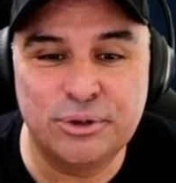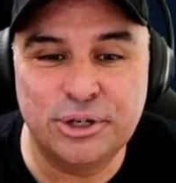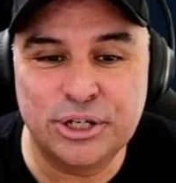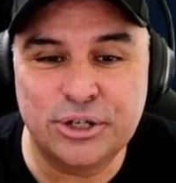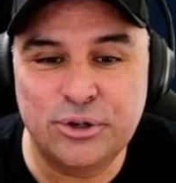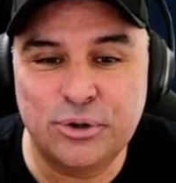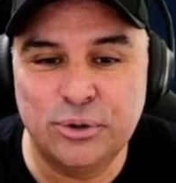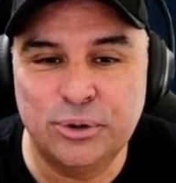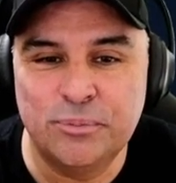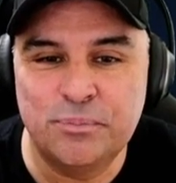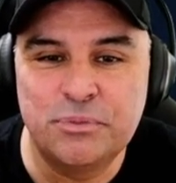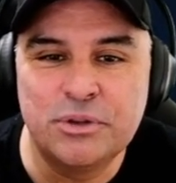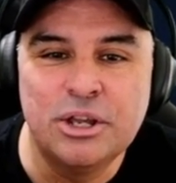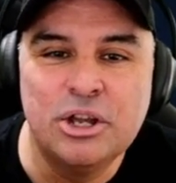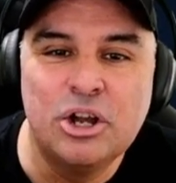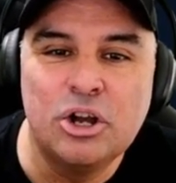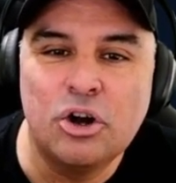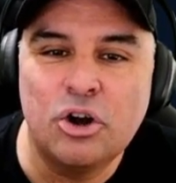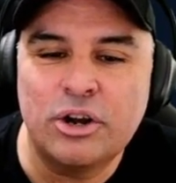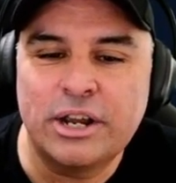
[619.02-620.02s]
cool.
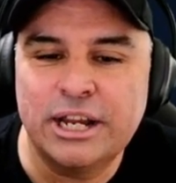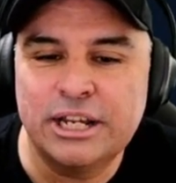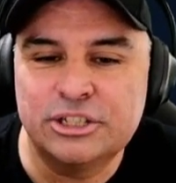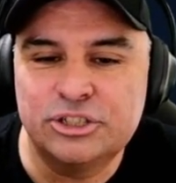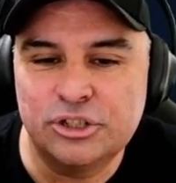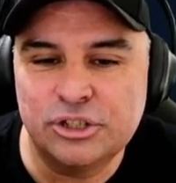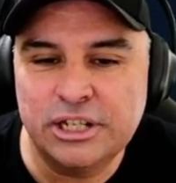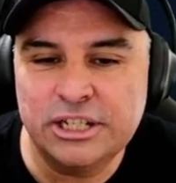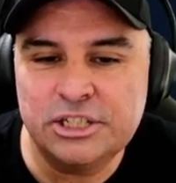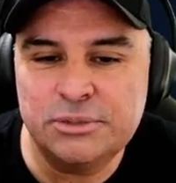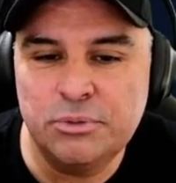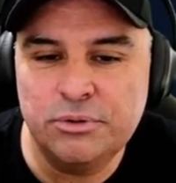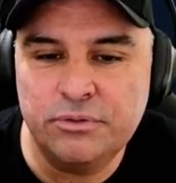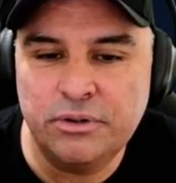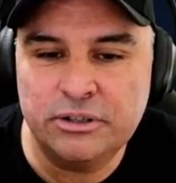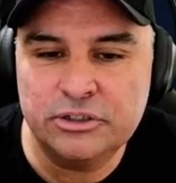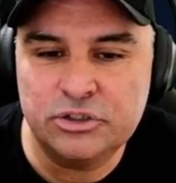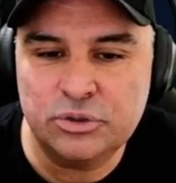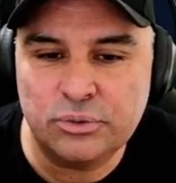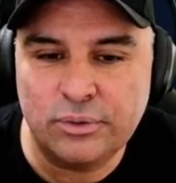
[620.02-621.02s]
Okay, so let's move
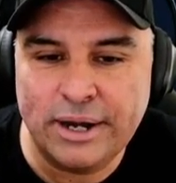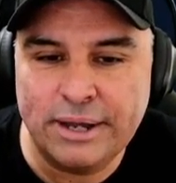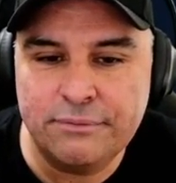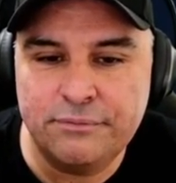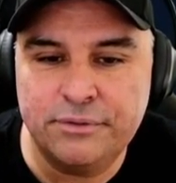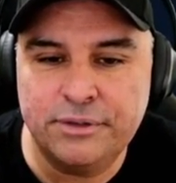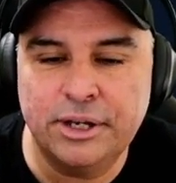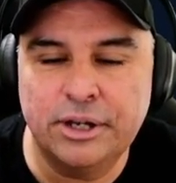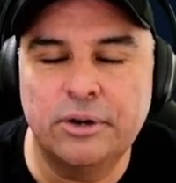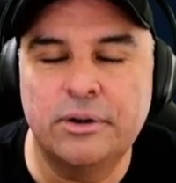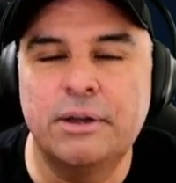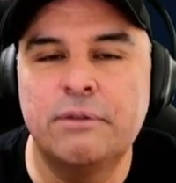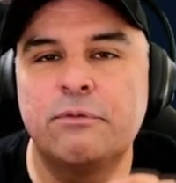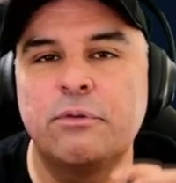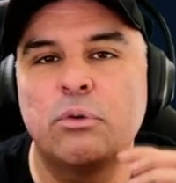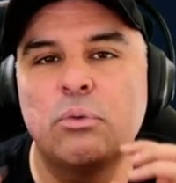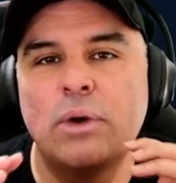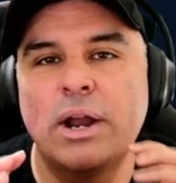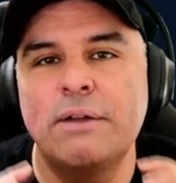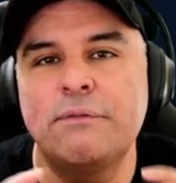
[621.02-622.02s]
on to Raphael. And
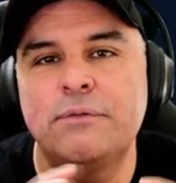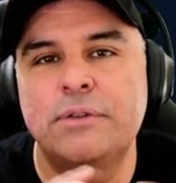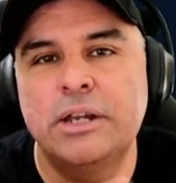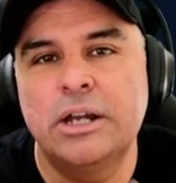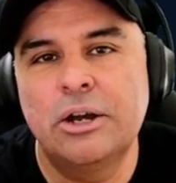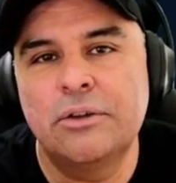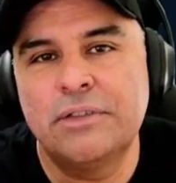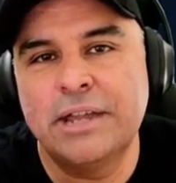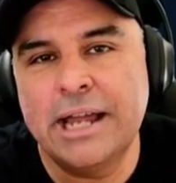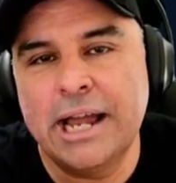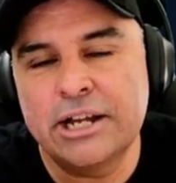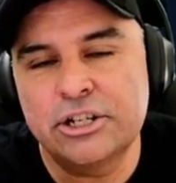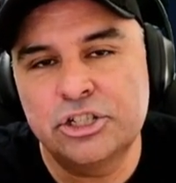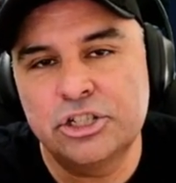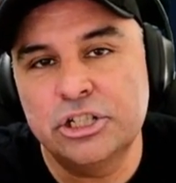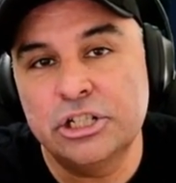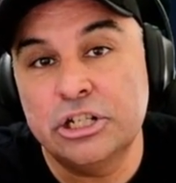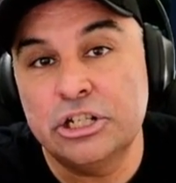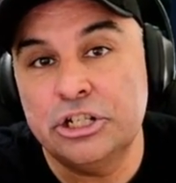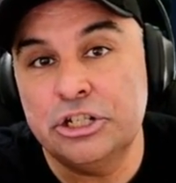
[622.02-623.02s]
for Raphael, they
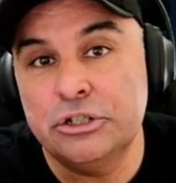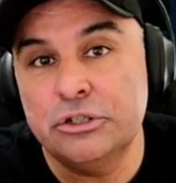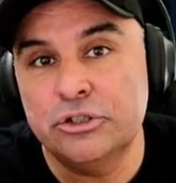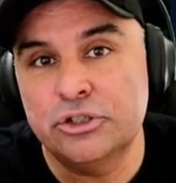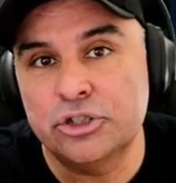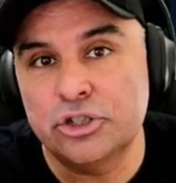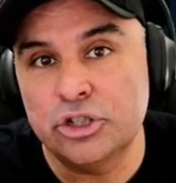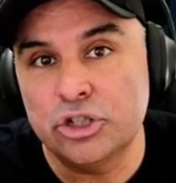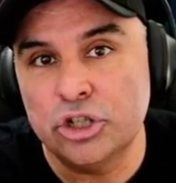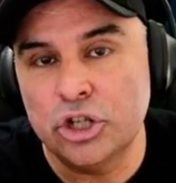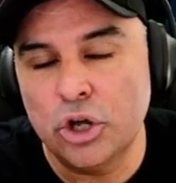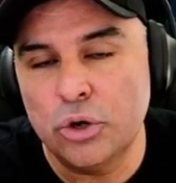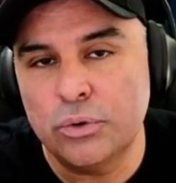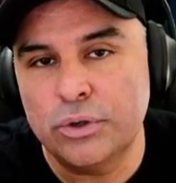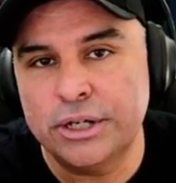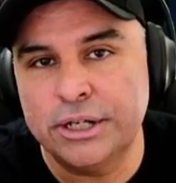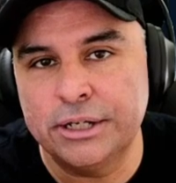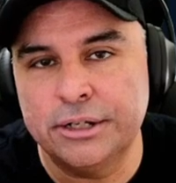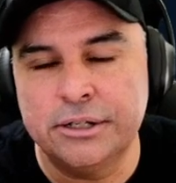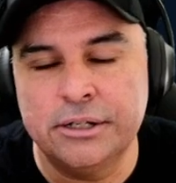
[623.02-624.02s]
actually used
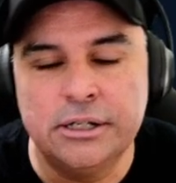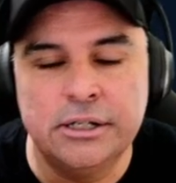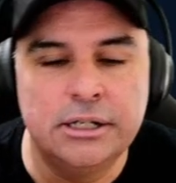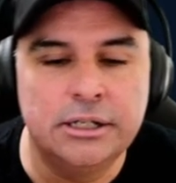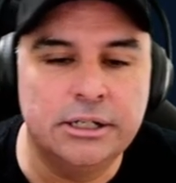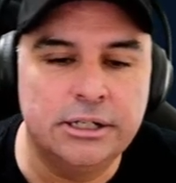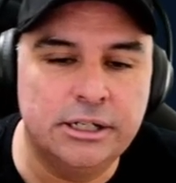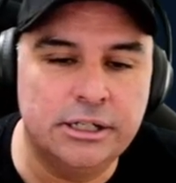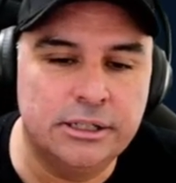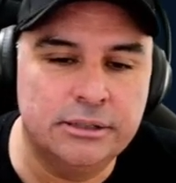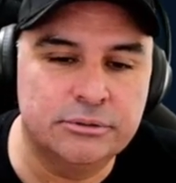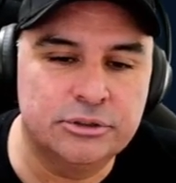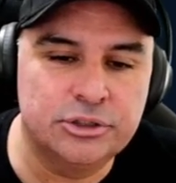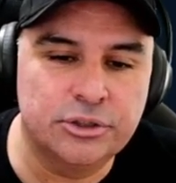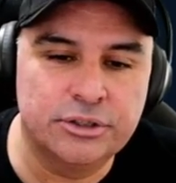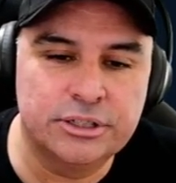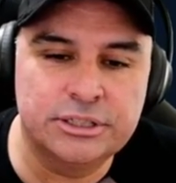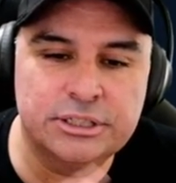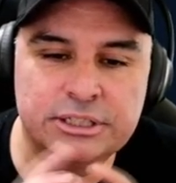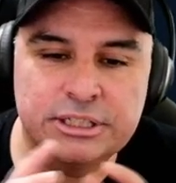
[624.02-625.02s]
Loki. So
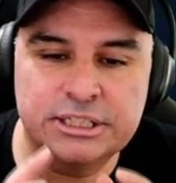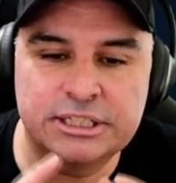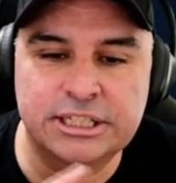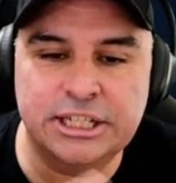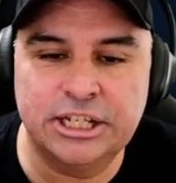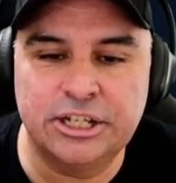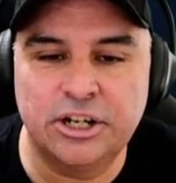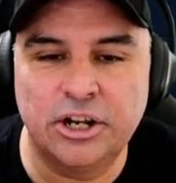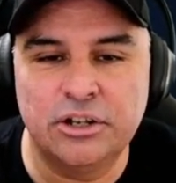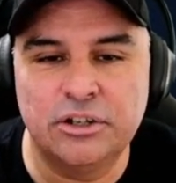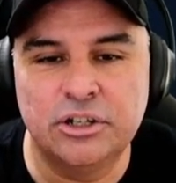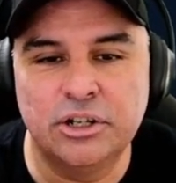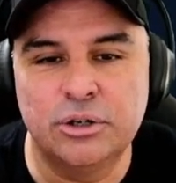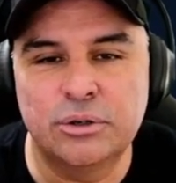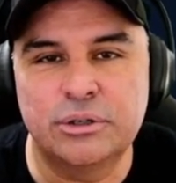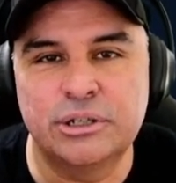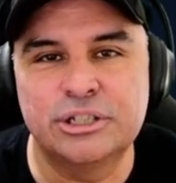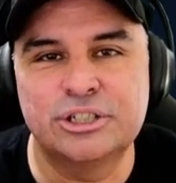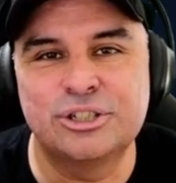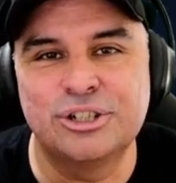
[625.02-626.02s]
this is a skin on
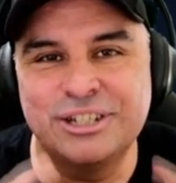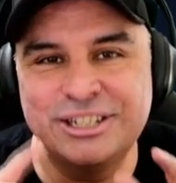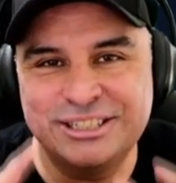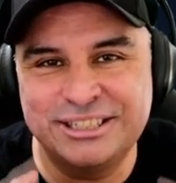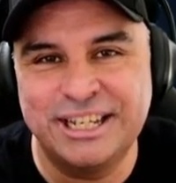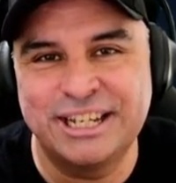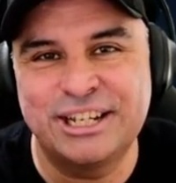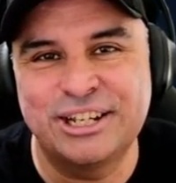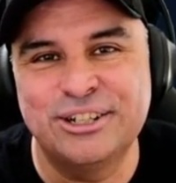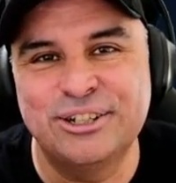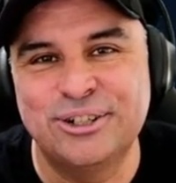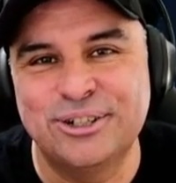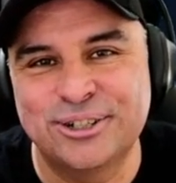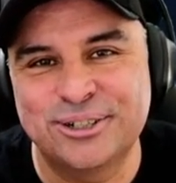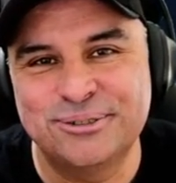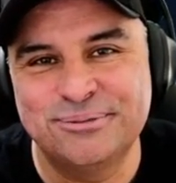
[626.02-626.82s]
Loki. So let's take a look.